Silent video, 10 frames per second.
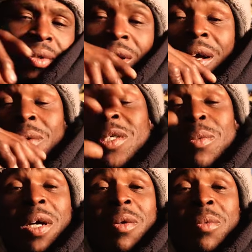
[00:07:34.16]
I'm
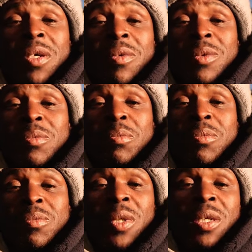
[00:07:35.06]
talking about, man,
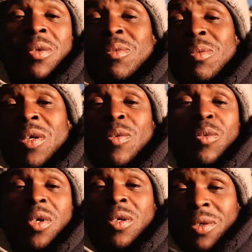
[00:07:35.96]
we've been
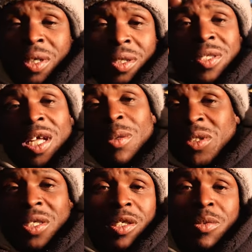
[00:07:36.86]
everywhere, okay? Stop
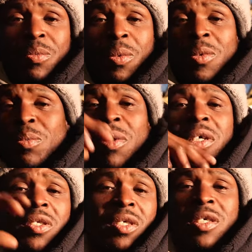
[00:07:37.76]
Six
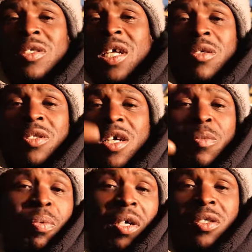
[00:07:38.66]
projects,
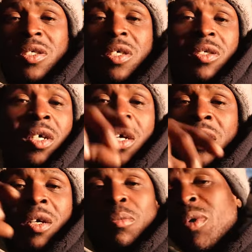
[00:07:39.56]
downtown projects,
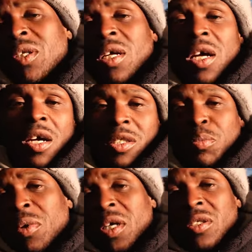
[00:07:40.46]
Butler Alley
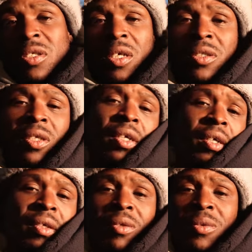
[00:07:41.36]
projects,
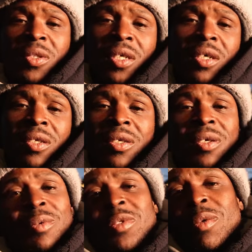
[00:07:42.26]
you know what I'm
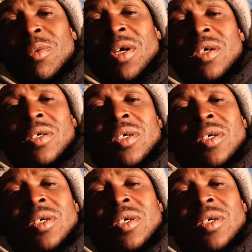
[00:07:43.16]
saying? I'm talking about.